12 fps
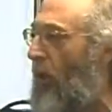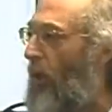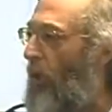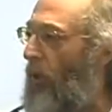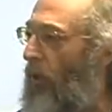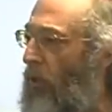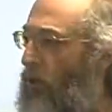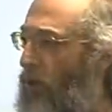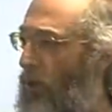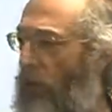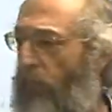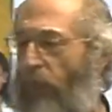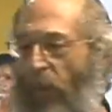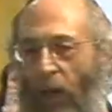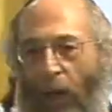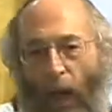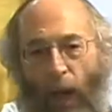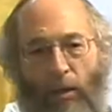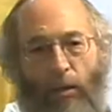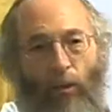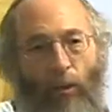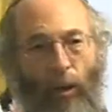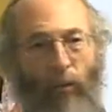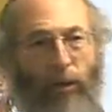coalition. And so
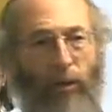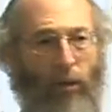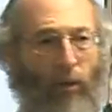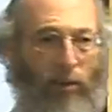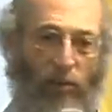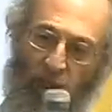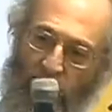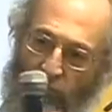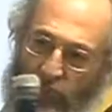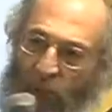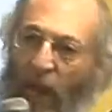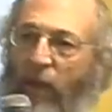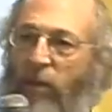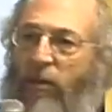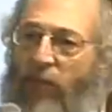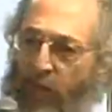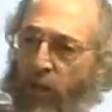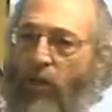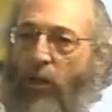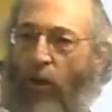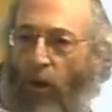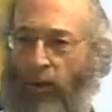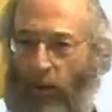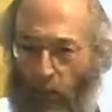what we do is we take a division
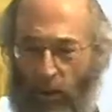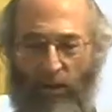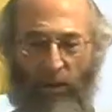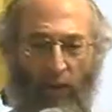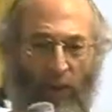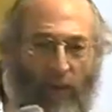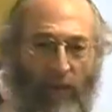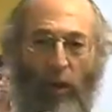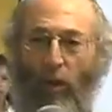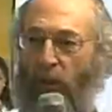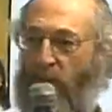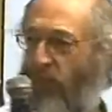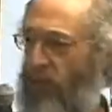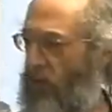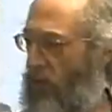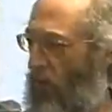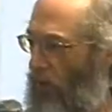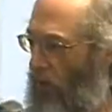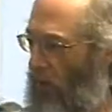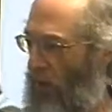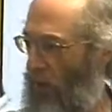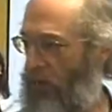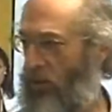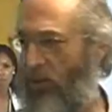on what's sometimes called a division on the
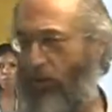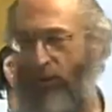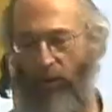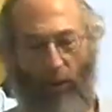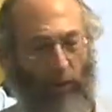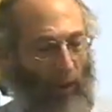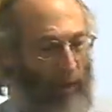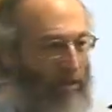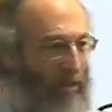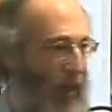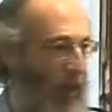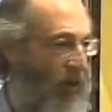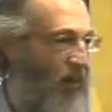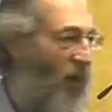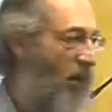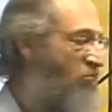question. So let's say that